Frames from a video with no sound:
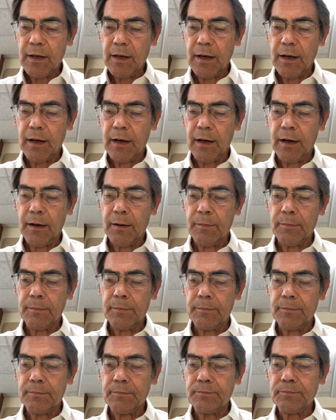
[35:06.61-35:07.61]

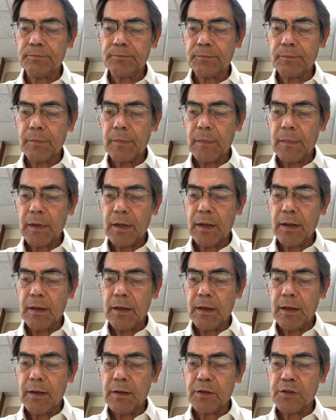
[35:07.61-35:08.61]
Um,
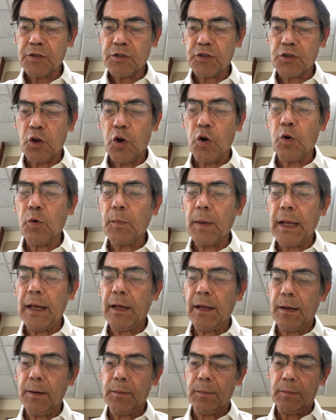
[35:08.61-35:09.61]
so
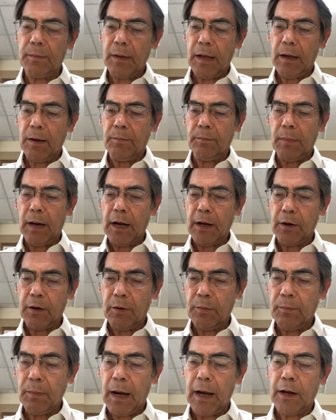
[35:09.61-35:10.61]
many
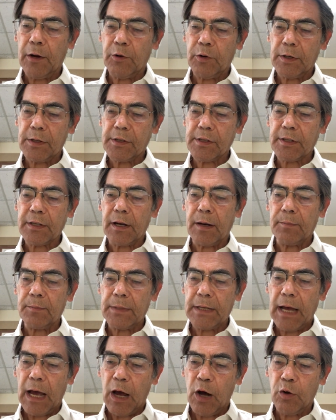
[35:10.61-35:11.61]
mig migrants come
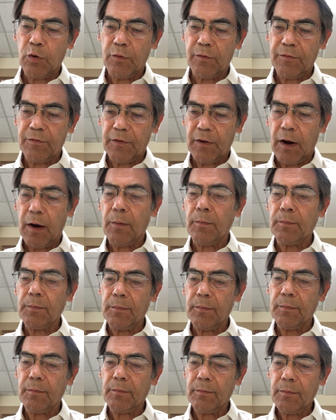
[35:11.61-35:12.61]
down
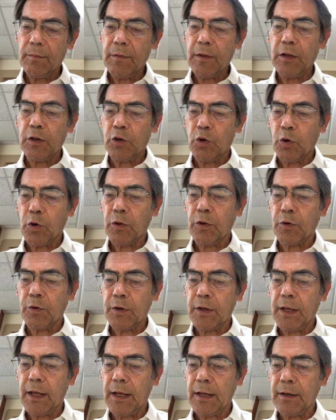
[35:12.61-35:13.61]
from the
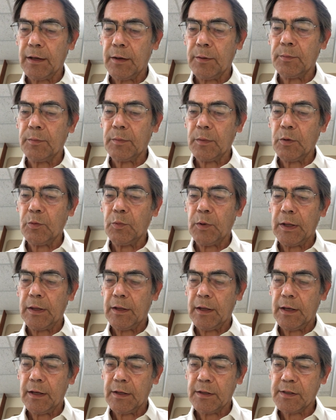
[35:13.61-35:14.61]
northern kingdom when
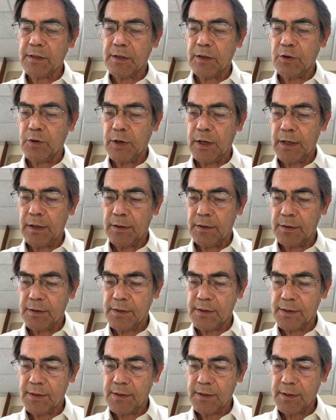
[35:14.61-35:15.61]
the
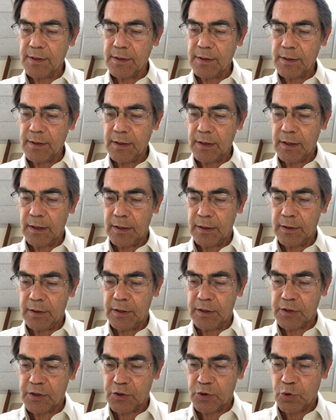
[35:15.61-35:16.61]
Assyrians uh,
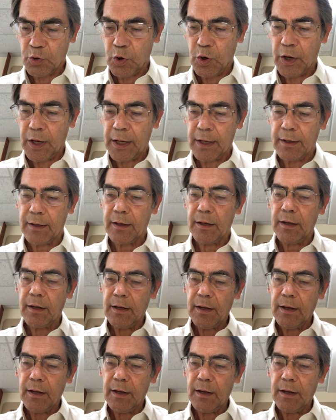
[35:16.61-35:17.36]
destroy it.